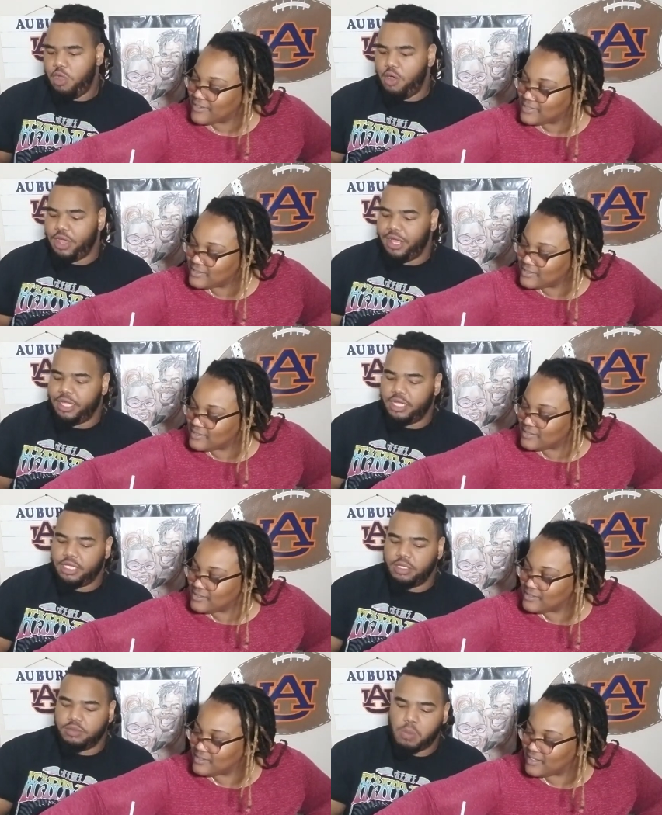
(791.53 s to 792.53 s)
Speaker 1: Okay.
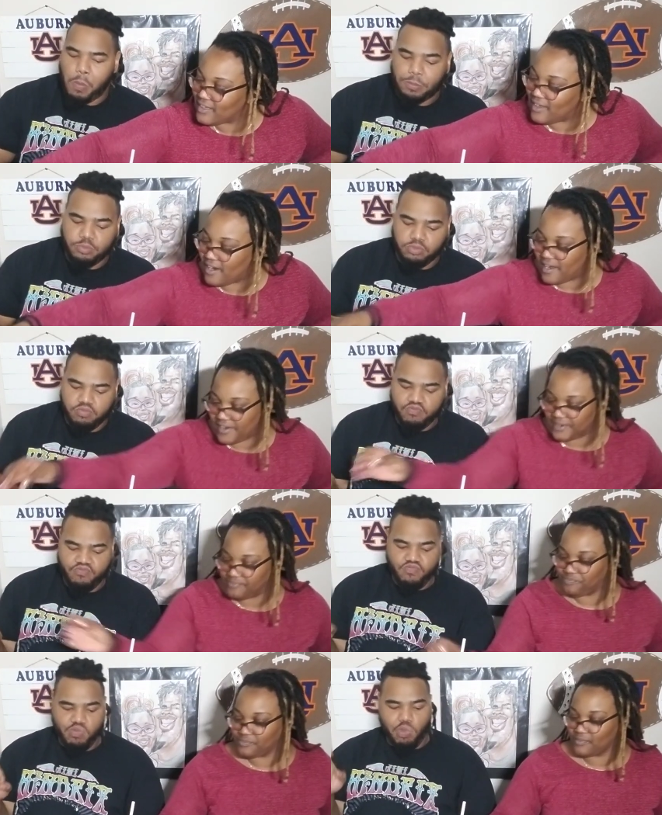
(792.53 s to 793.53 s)
Alright.
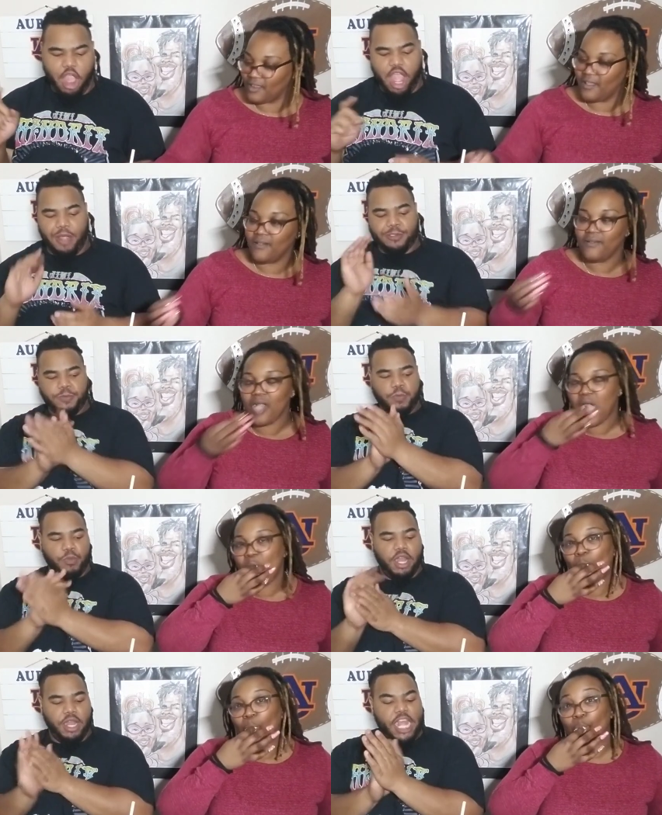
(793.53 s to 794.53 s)
Alright.
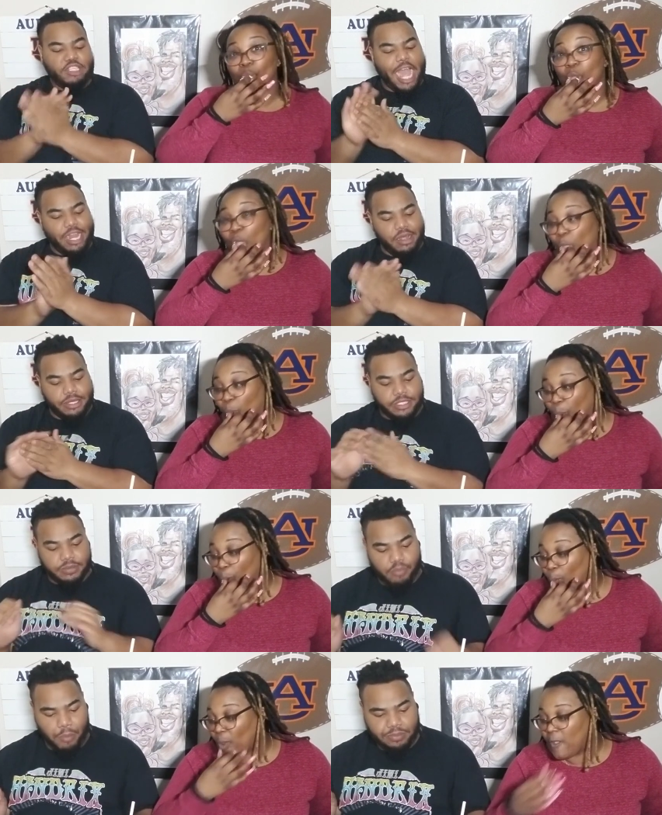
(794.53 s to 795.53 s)
It's
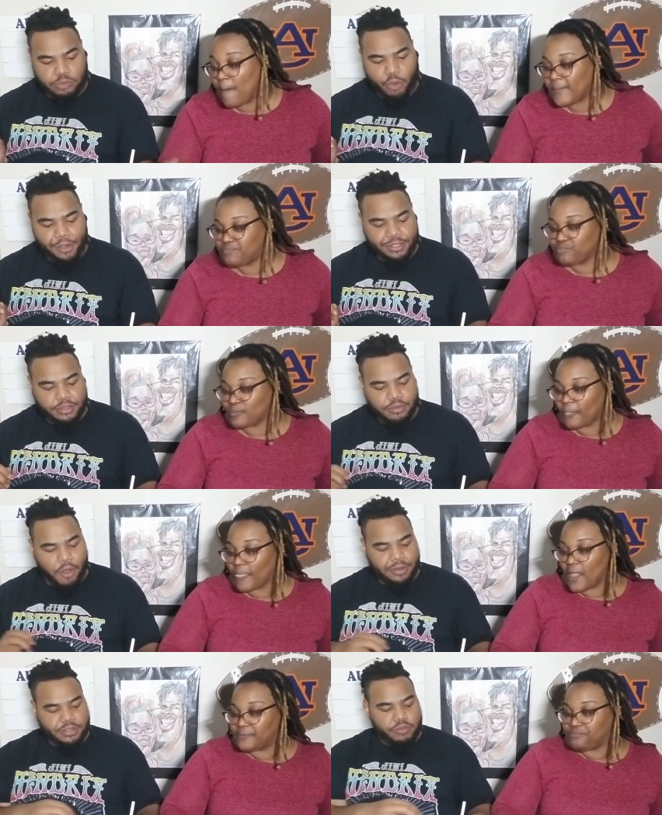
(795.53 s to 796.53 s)
item.
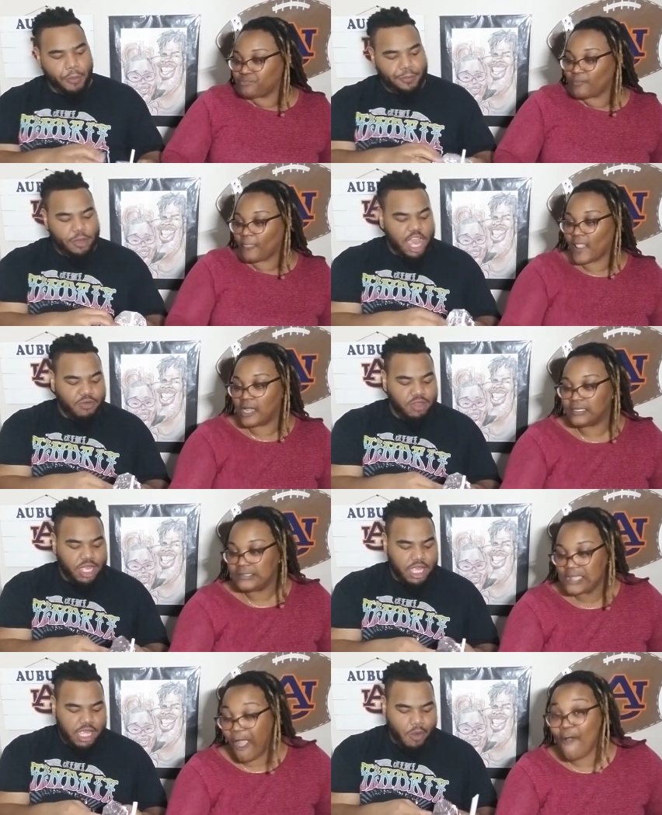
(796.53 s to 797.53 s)
We have
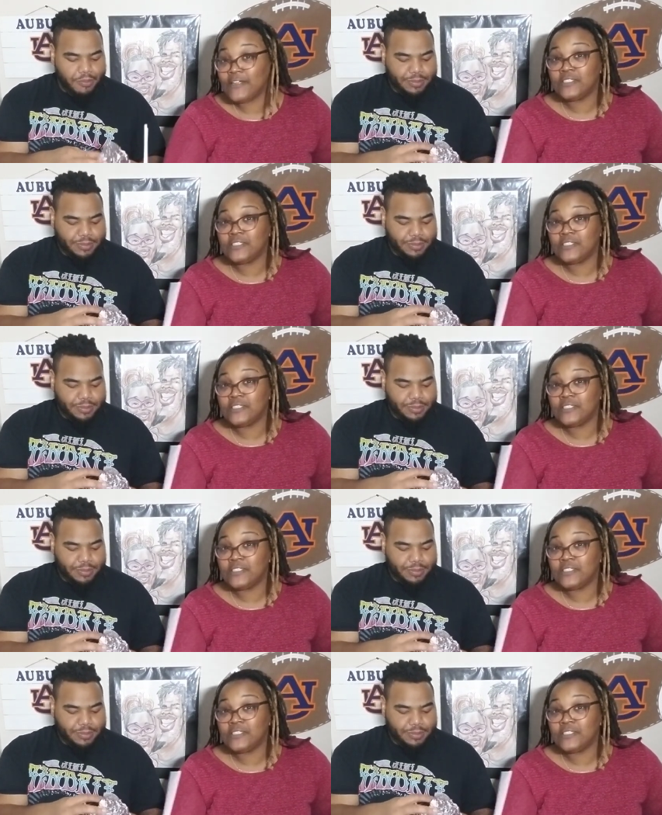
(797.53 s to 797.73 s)
these.